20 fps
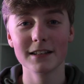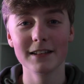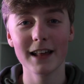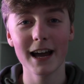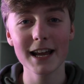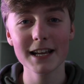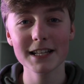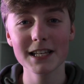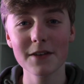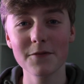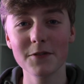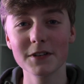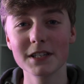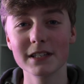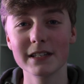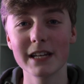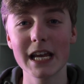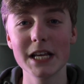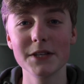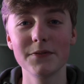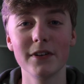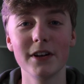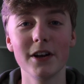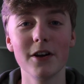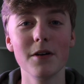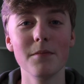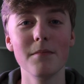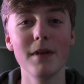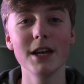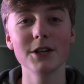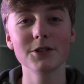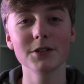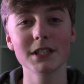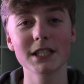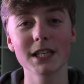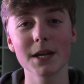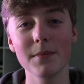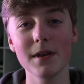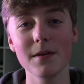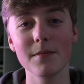So that is it for today's video. Make sure to
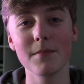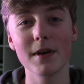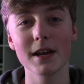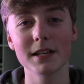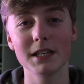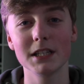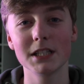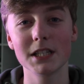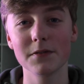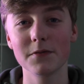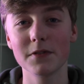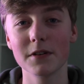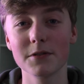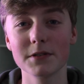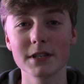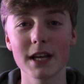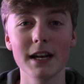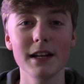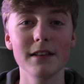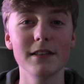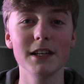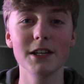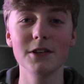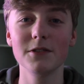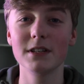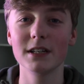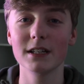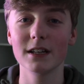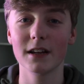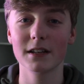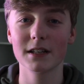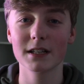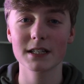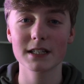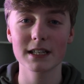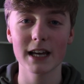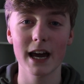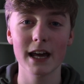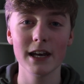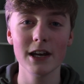send me a message if there was anything you didn't
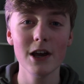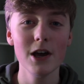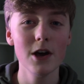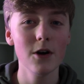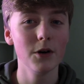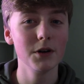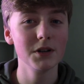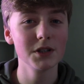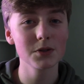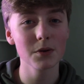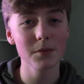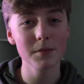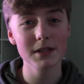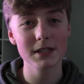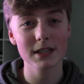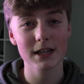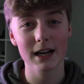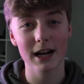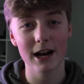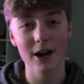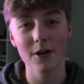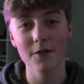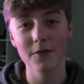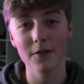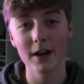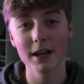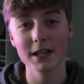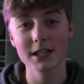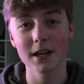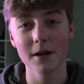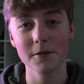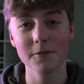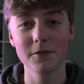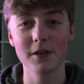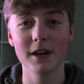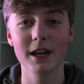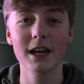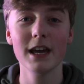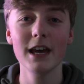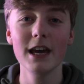understand or you just want me to clarify
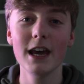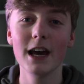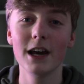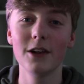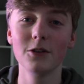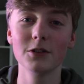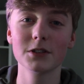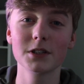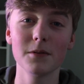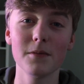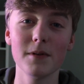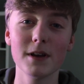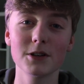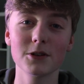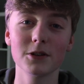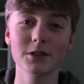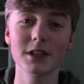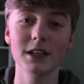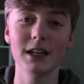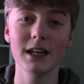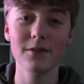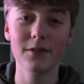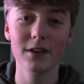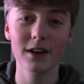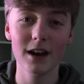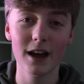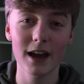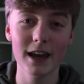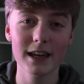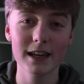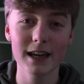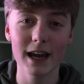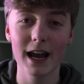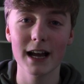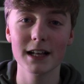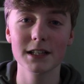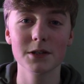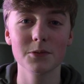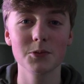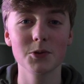something. And also make sure to leave a like
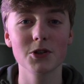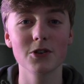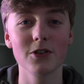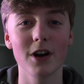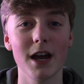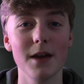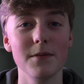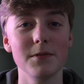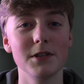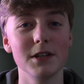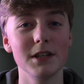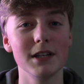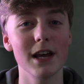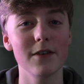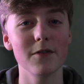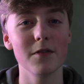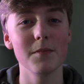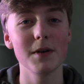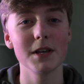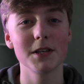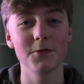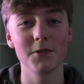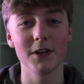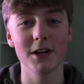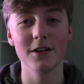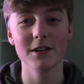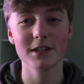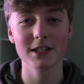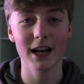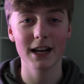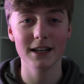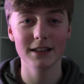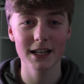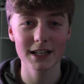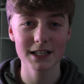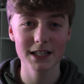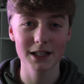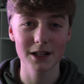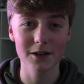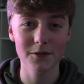and subscribe so you never miss videos like
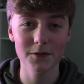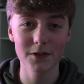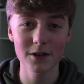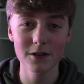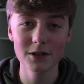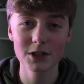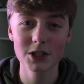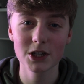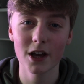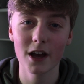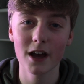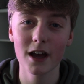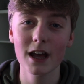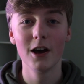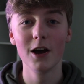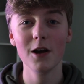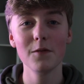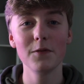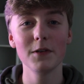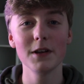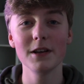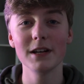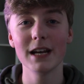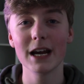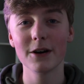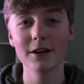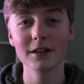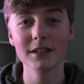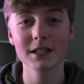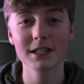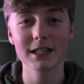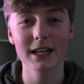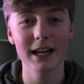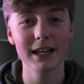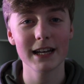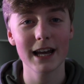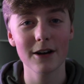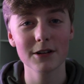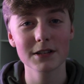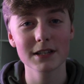this in the future. Hopefully you now
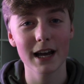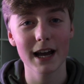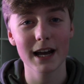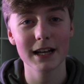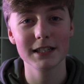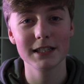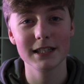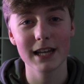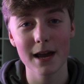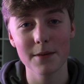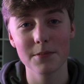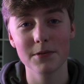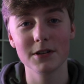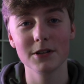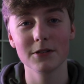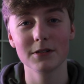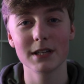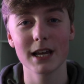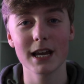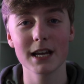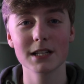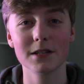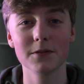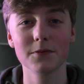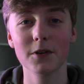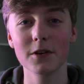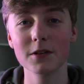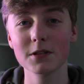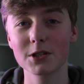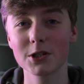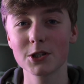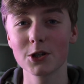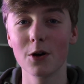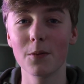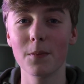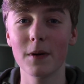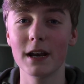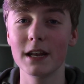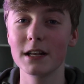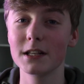understand how to add depth to your text in
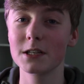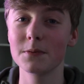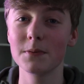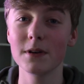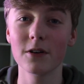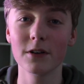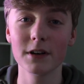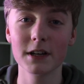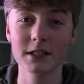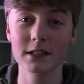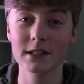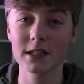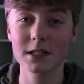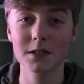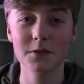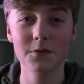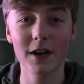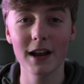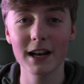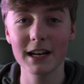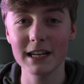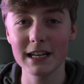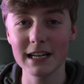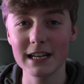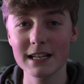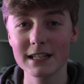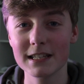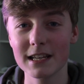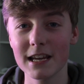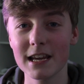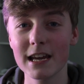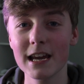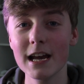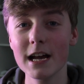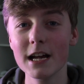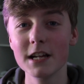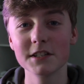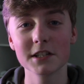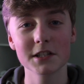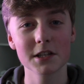Photoshop and it, to be honest it's fairly easy.
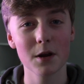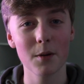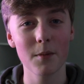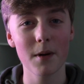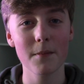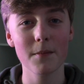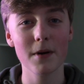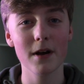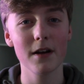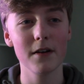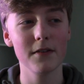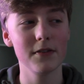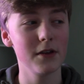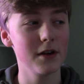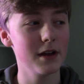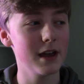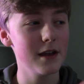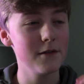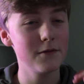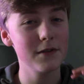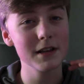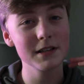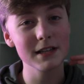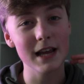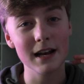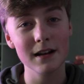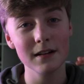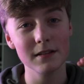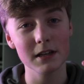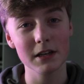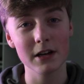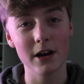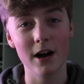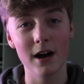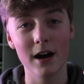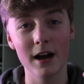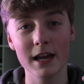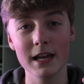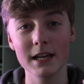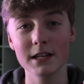Just remember that if there's anything
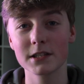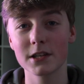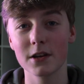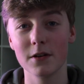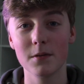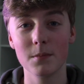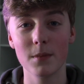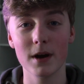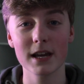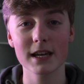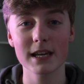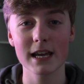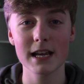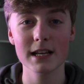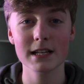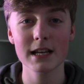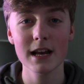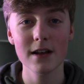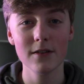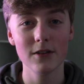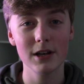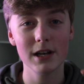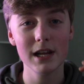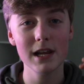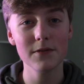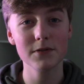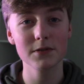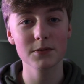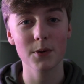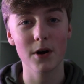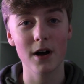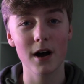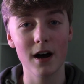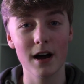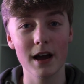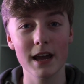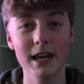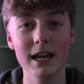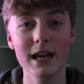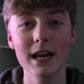high, so in my case the leaves were
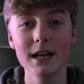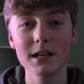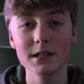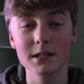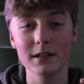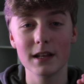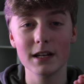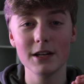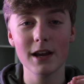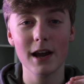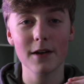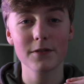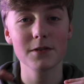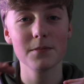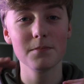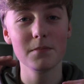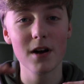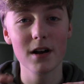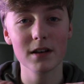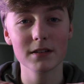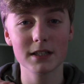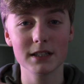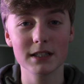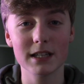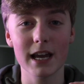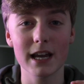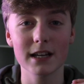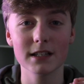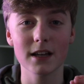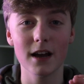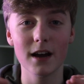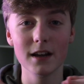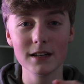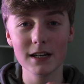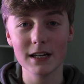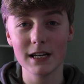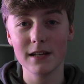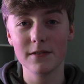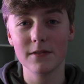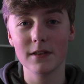high, so then you have to mask the text
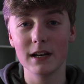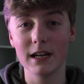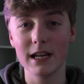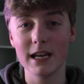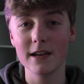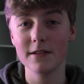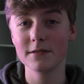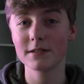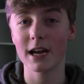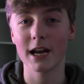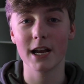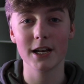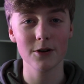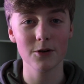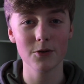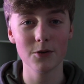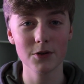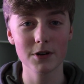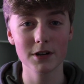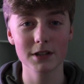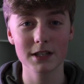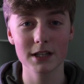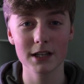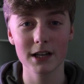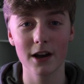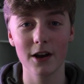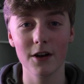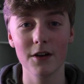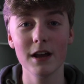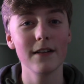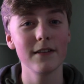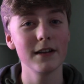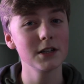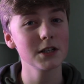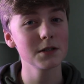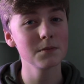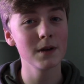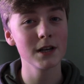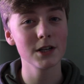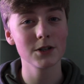underneath the leaves and you're all good to go. Then
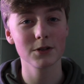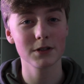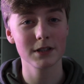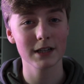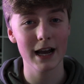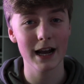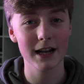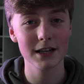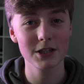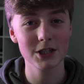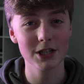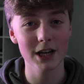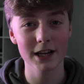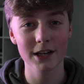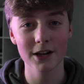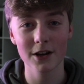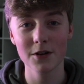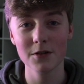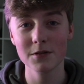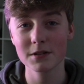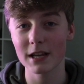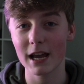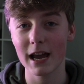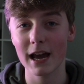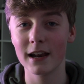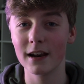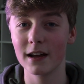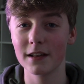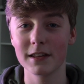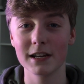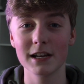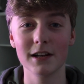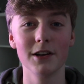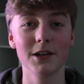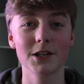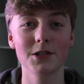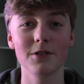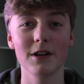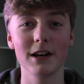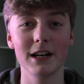just make sure to add shadows and I think it
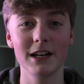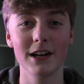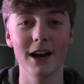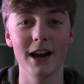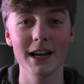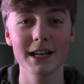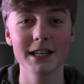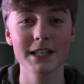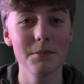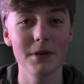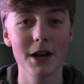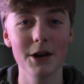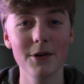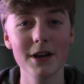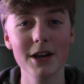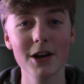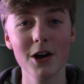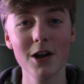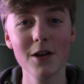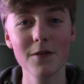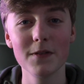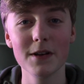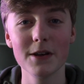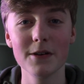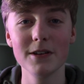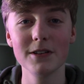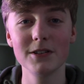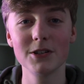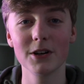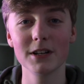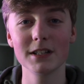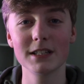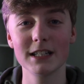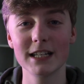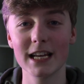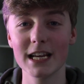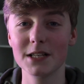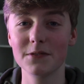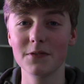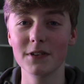looks really nice. But anyway, hopefully you enjoyed
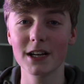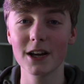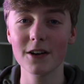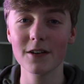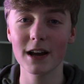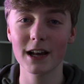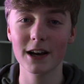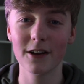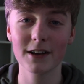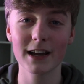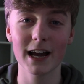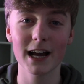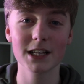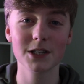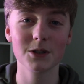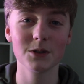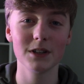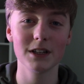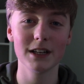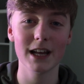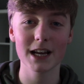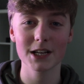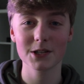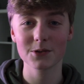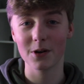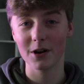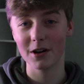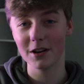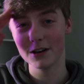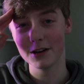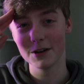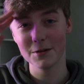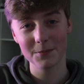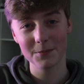today's video and I'll catch you in the next one.